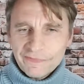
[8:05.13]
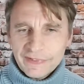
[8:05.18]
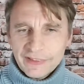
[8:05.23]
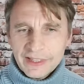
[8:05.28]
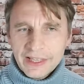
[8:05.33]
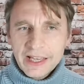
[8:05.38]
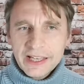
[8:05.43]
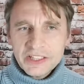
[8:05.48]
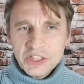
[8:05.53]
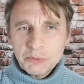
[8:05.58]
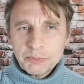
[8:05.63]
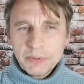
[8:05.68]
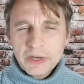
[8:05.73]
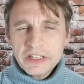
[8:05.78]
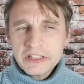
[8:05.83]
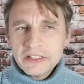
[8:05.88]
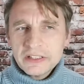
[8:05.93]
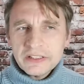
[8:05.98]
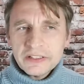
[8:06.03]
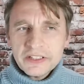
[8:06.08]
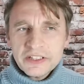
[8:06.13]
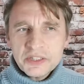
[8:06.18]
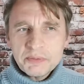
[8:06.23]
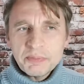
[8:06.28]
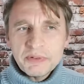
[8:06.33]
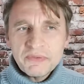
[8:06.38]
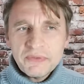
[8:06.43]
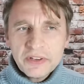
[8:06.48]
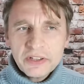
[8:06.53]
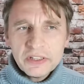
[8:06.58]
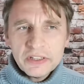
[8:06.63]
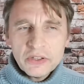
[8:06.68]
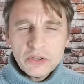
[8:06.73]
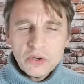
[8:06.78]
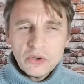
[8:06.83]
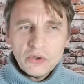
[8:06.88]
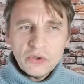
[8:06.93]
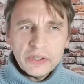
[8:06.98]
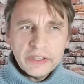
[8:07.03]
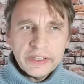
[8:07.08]
Yeah, surprisingly, there's been very
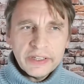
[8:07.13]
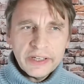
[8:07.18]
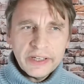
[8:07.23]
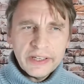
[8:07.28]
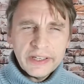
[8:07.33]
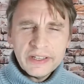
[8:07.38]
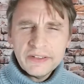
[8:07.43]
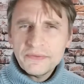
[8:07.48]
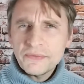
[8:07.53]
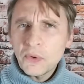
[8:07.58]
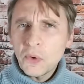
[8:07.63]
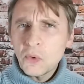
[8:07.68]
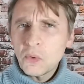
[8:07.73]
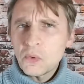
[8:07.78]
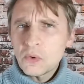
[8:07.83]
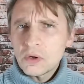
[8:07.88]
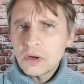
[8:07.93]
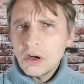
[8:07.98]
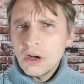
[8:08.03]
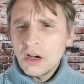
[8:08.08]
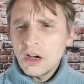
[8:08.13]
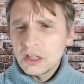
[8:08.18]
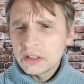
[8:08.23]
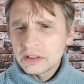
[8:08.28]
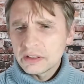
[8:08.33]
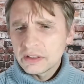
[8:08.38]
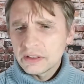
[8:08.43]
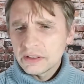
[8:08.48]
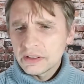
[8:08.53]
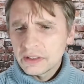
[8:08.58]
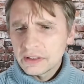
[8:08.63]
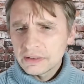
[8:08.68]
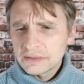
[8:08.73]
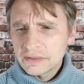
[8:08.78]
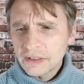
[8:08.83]
little info on.